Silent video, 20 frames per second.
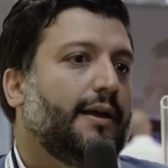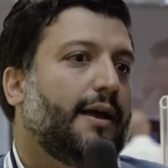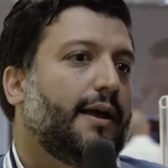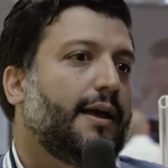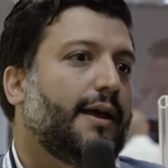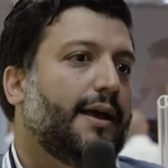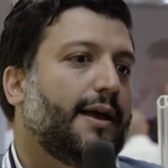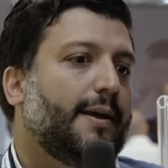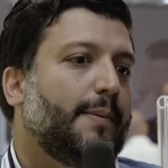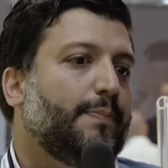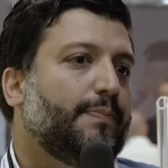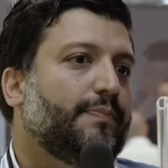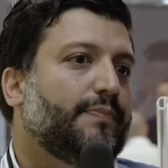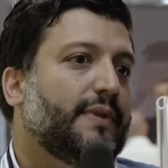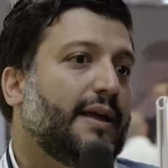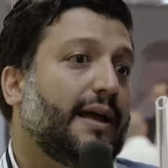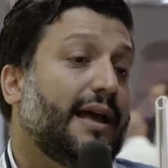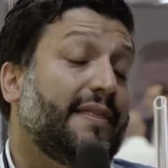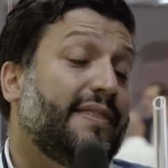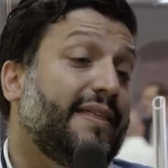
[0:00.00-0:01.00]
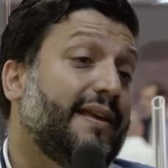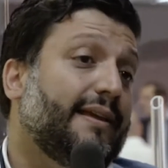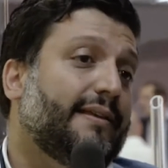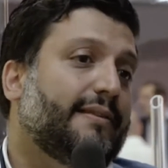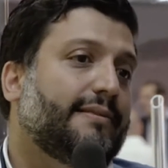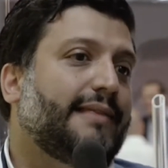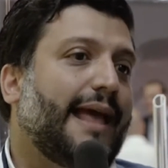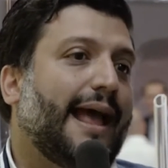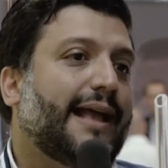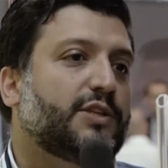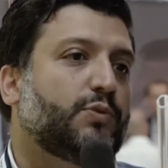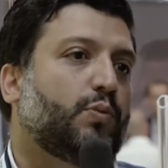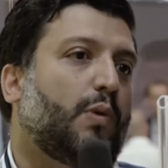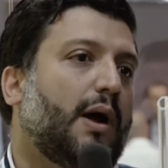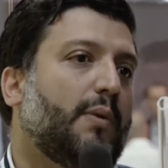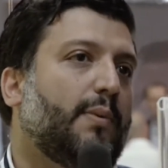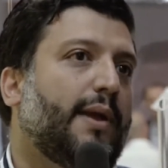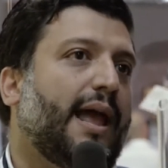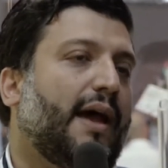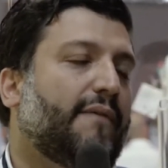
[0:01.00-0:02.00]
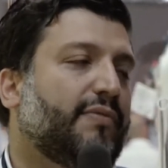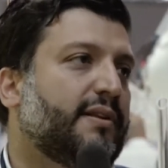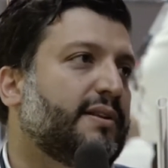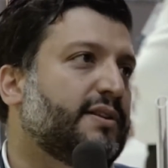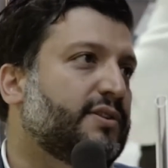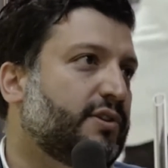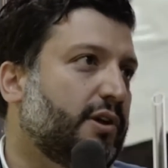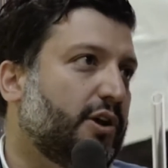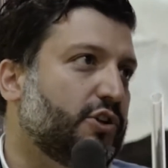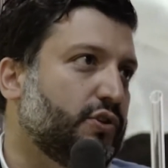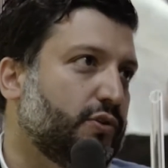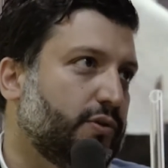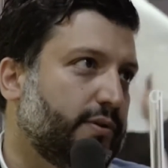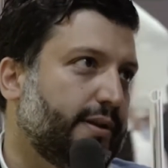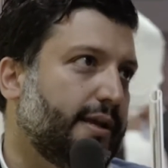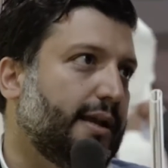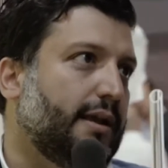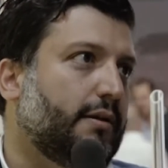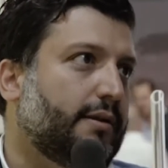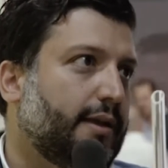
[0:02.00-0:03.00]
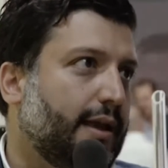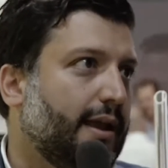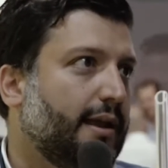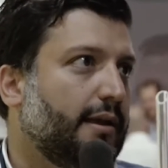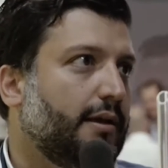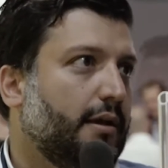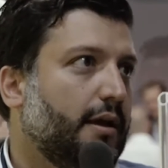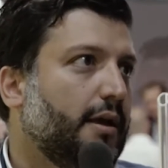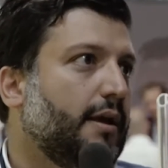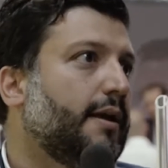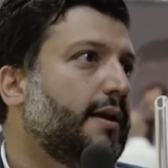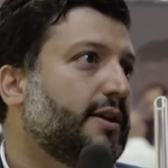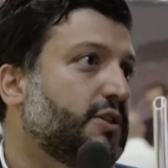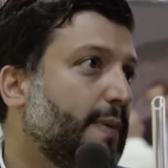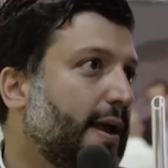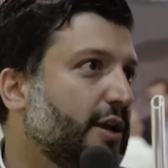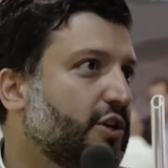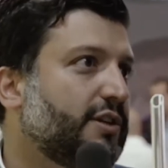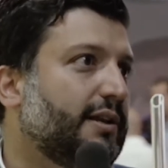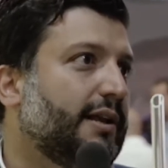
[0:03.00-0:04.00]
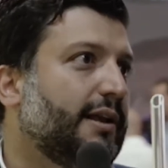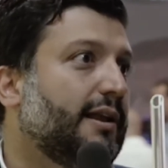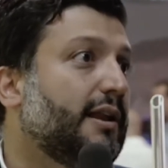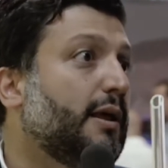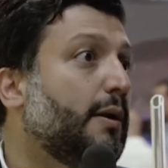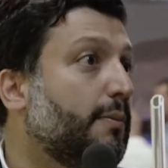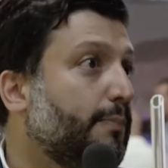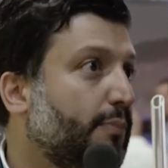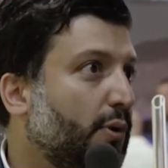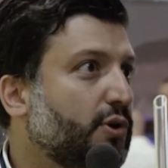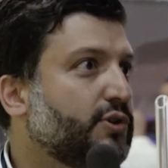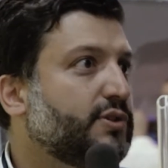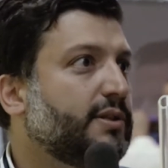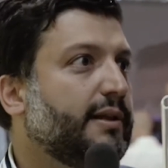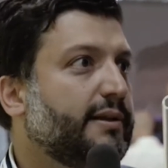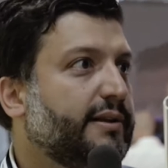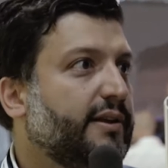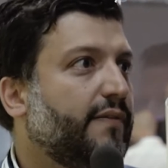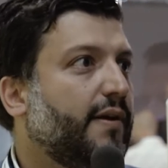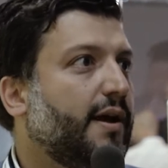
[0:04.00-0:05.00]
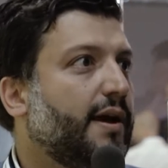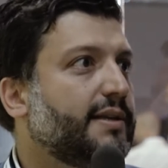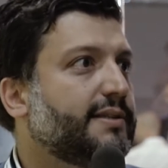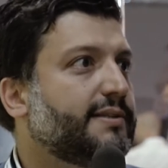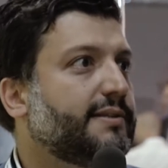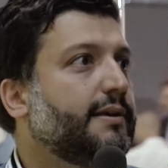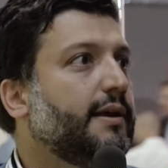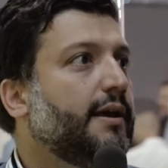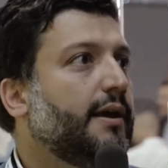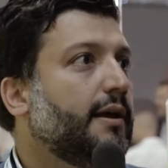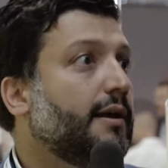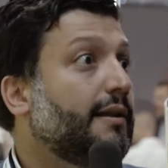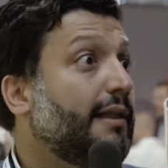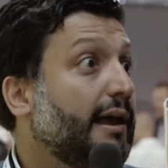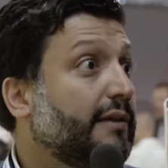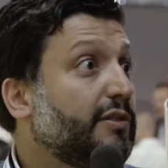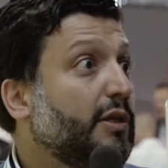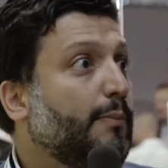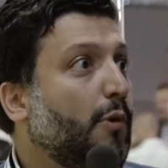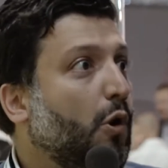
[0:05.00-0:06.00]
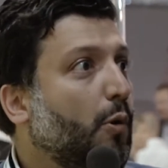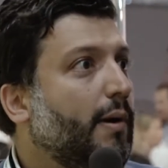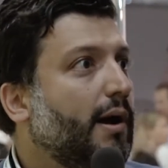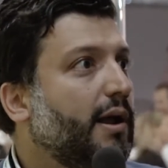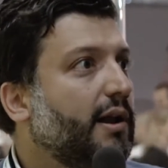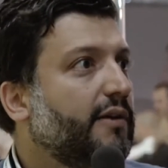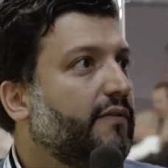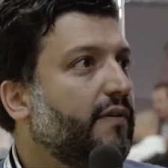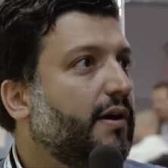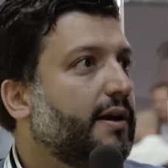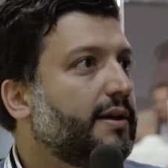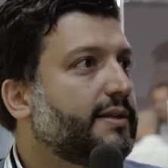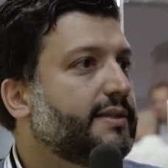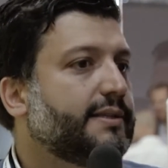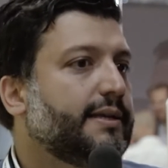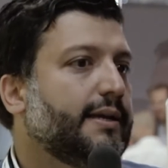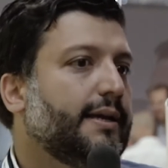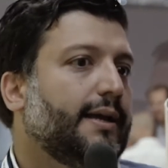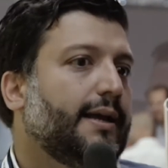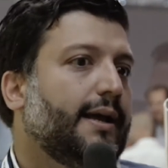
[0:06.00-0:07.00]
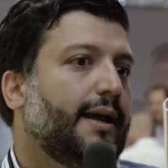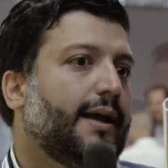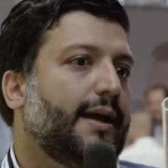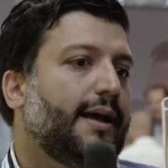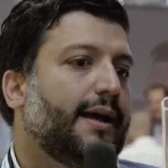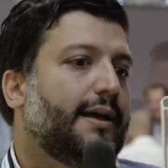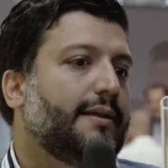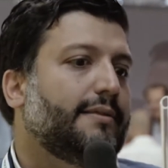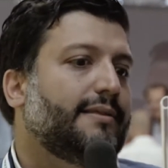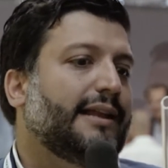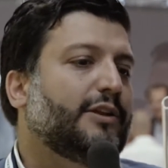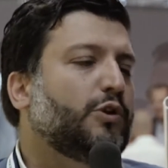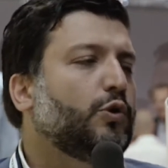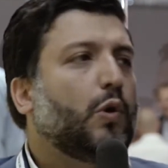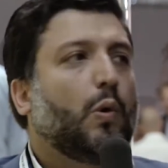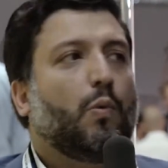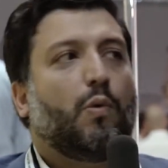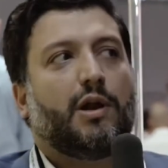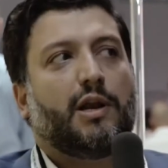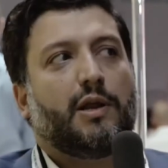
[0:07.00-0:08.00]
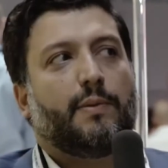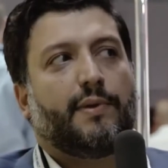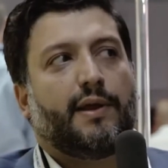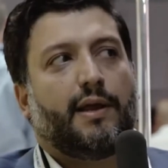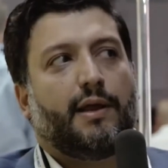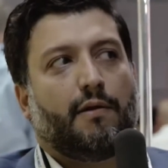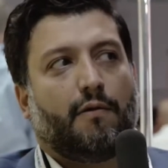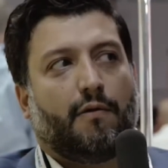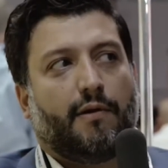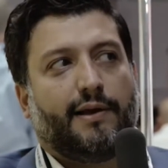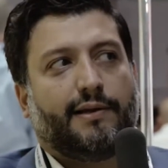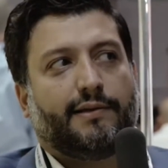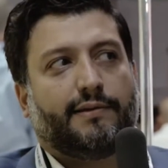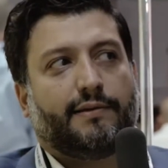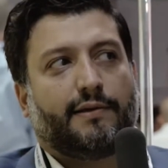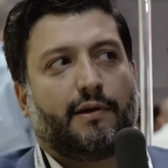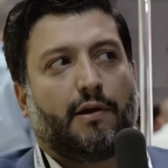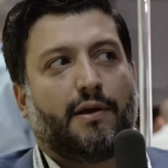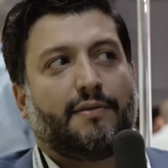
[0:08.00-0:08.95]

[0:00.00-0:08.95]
Um, I think that's why we have the discussion today. Okay, especially in a personal device like the mobile device, uh, that you don't want to be annoyed, you know.